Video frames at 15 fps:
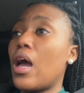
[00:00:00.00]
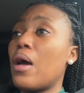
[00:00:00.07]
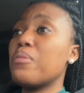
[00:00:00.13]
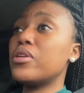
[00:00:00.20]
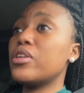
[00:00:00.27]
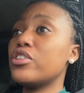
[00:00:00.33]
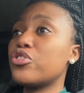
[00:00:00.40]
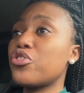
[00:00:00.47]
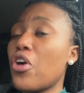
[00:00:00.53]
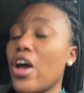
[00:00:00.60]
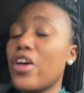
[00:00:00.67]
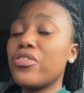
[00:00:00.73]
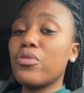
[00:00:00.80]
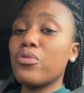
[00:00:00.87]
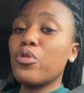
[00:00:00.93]
I'm gonna try
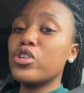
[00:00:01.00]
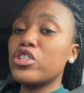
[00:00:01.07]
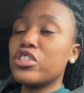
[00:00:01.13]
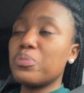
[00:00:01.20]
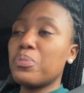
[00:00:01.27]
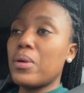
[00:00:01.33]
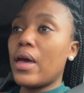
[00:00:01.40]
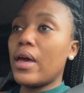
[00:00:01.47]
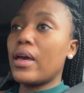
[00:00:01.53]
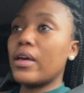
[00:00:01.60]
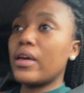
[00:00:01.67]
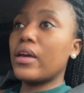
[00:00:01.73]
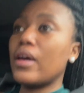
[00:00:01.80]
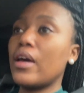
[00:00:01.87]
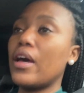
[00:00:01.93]
the
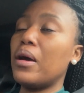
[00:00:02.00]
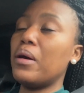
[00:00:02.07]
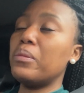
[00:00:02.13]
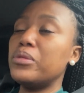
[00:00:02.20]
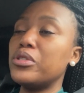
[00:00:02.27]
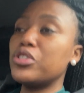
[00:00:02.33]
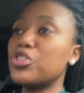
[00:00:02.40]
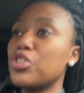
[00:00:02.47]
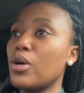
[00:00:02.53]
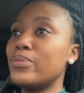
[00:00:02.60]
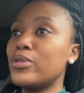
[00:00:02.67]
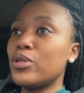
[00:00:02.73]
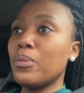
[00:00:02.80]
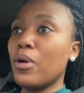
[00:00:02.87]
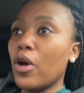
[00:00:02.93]
Rosebank shop
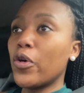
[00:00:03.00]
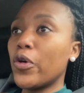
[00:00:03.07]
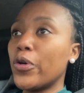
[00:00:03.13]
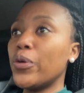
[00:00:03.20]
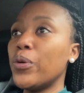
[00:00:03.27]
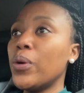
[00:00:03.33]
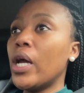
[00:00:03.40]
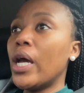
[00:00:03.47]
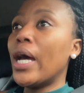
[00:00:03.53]
tomorrow.